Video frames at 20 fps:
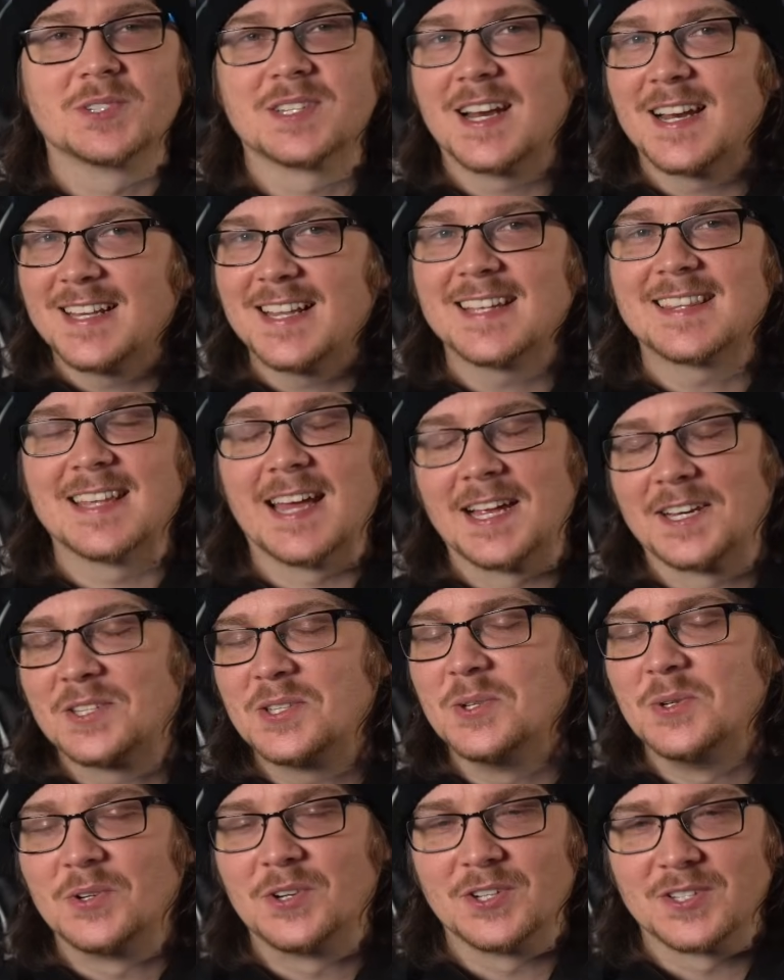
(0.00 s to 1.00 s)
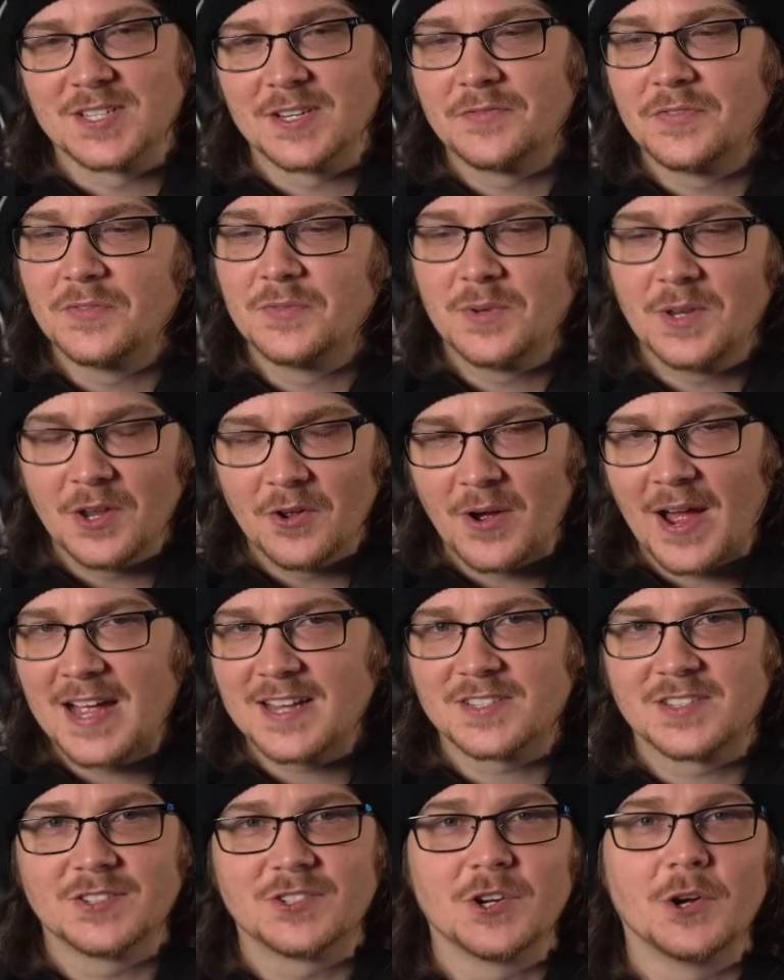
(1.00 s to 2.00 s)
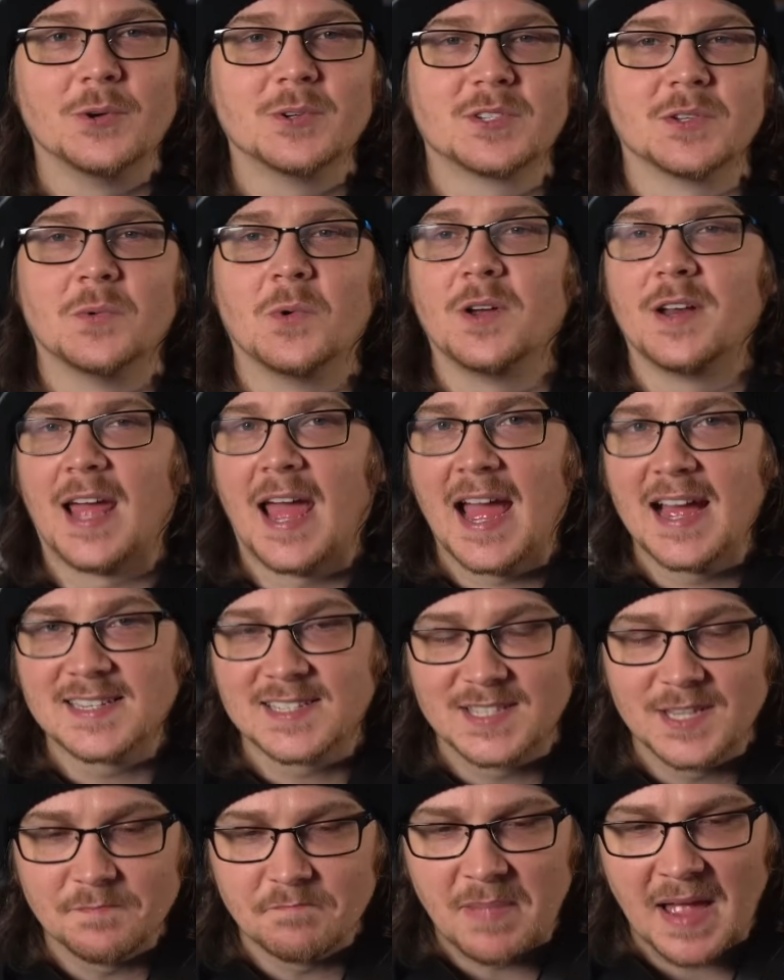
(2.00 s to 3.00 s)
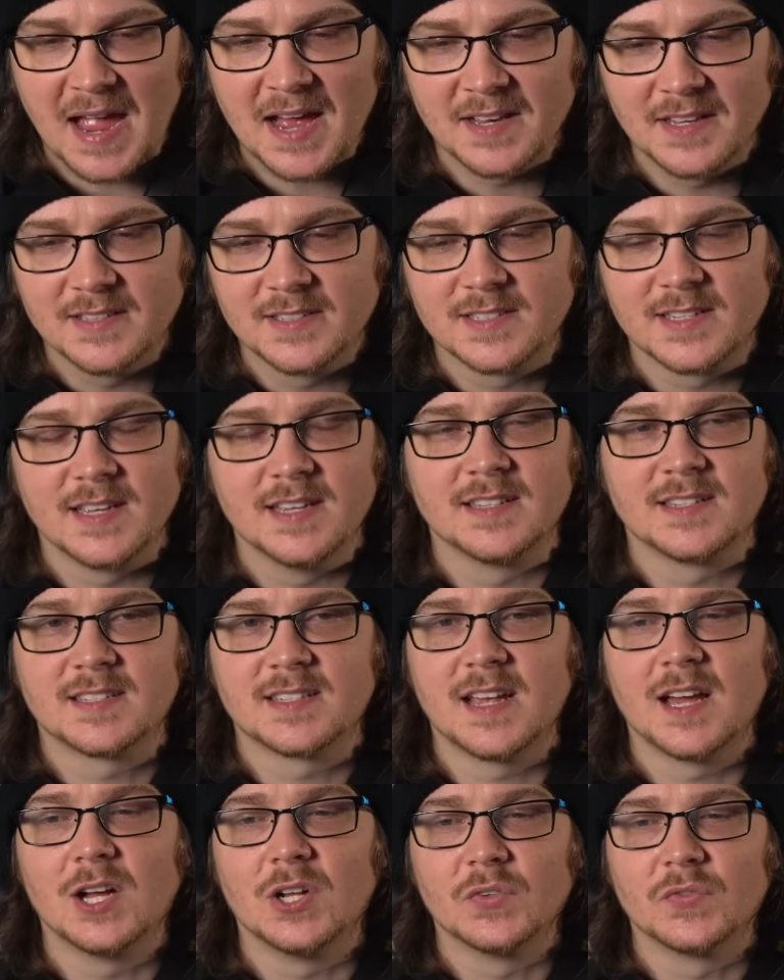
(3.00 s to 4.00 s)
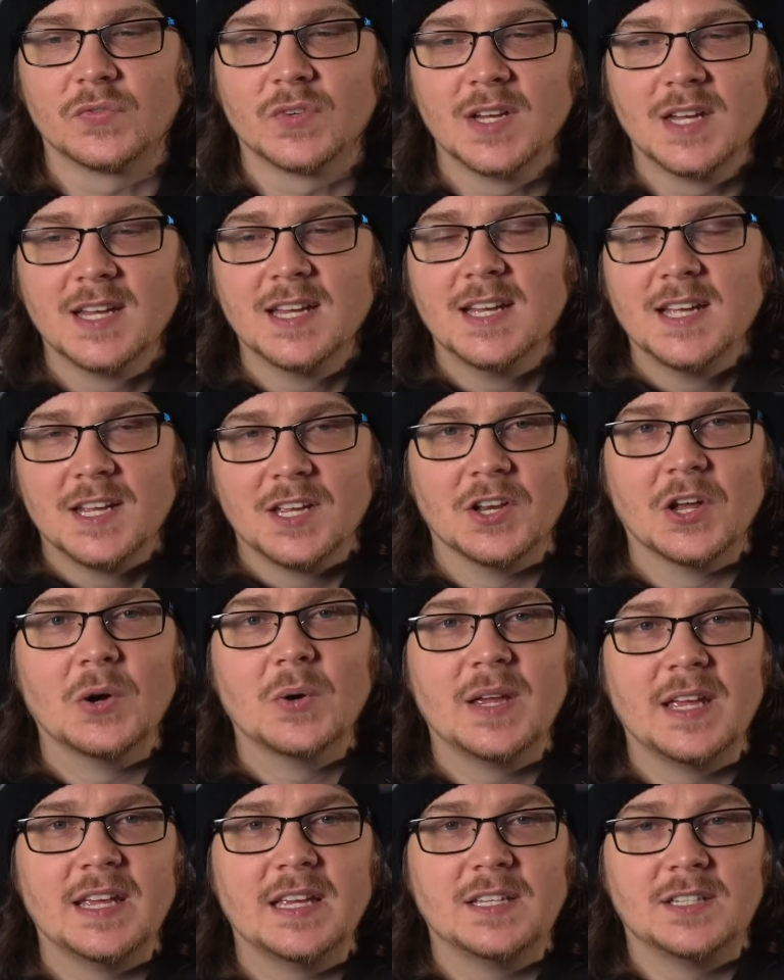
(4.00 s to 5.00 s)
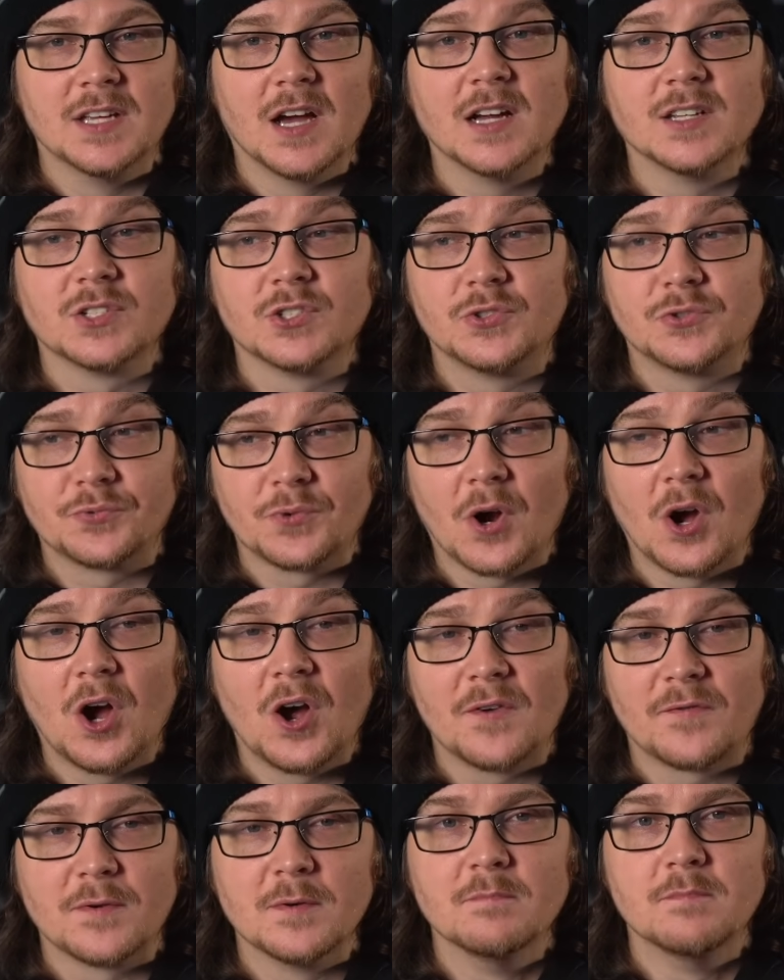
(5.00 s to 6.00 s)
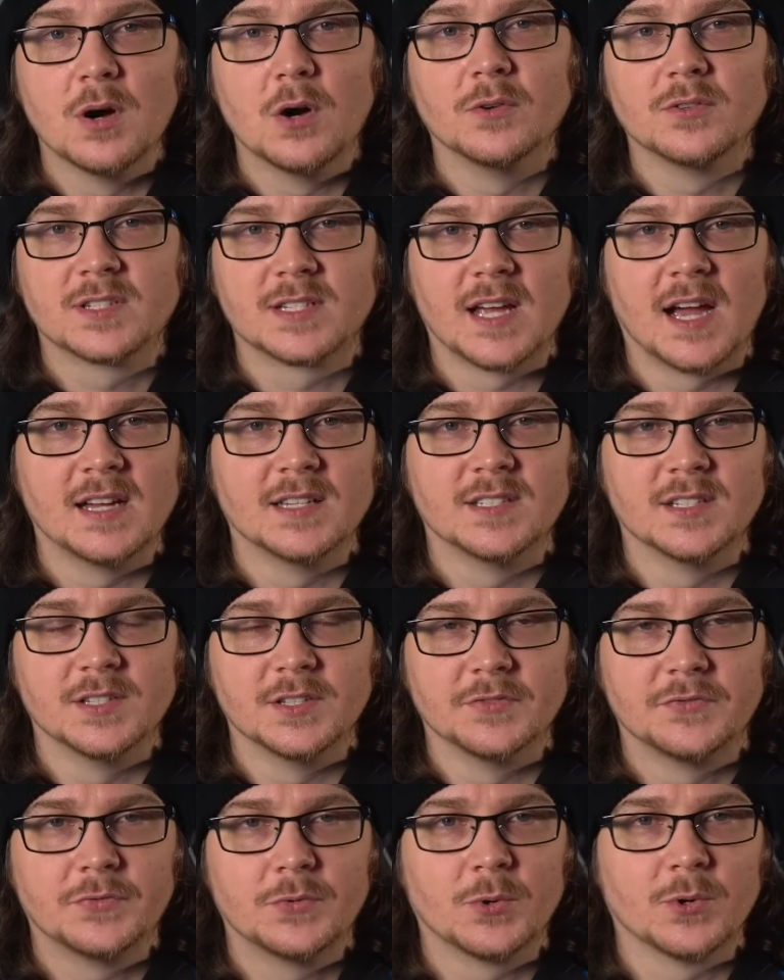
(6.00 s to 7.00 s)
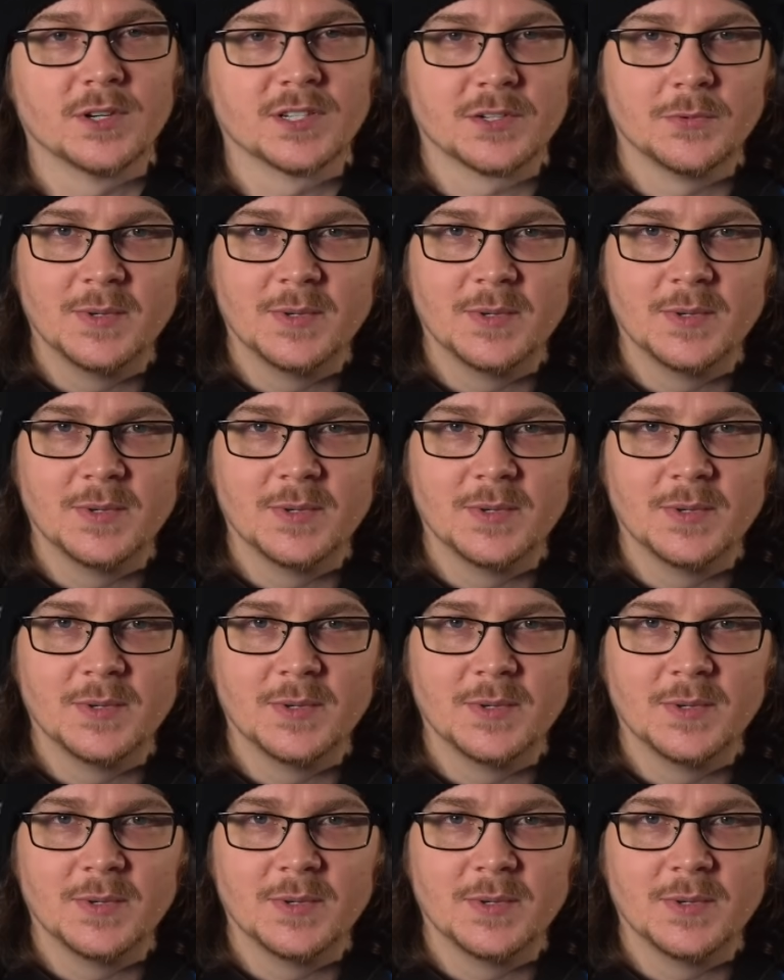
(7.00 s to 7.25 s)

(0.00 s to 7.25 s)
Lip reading: And I like that too. Because if, you know, as the Chosen One, as the balance itself, you know, he does draw from both sides of the Force.